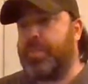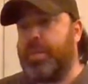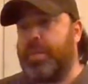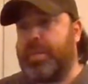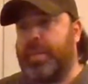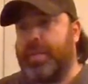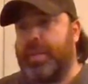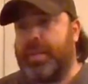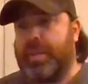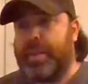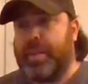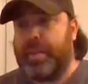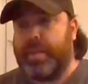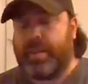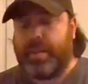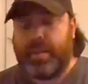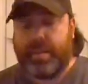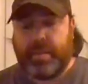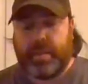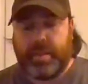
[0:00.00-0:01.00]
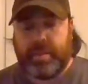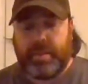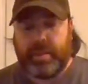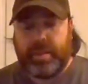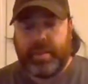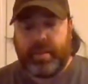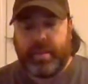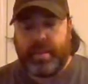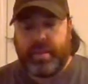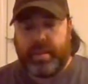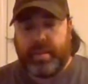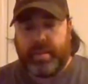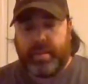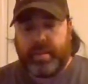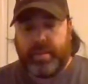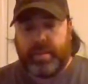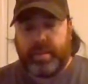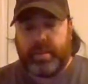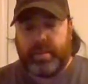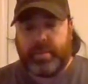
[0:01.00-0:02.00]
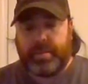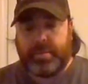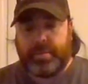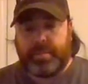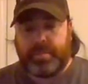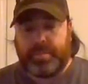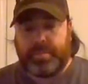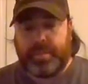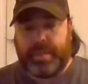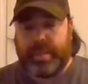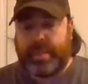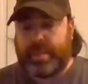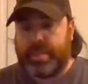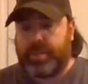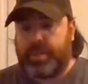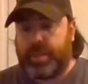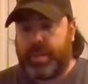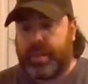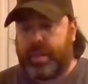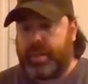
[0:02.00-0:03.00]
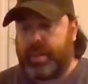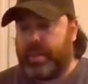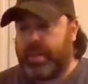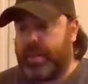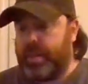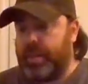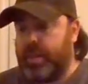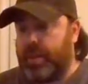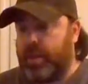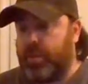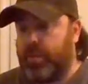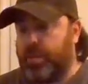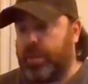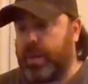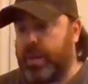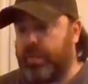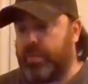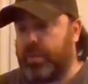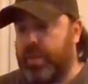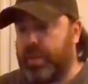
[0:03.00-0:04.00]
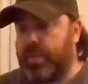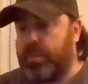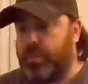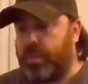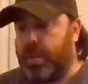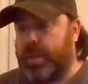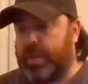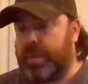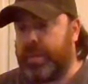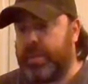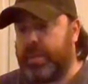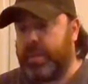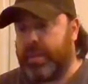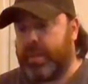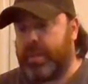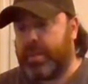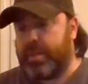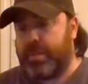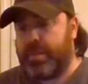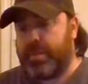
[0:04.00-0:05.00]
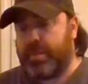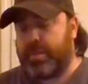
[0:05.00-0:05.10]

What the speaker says: working on it. But that's okay. What I really wanted, like,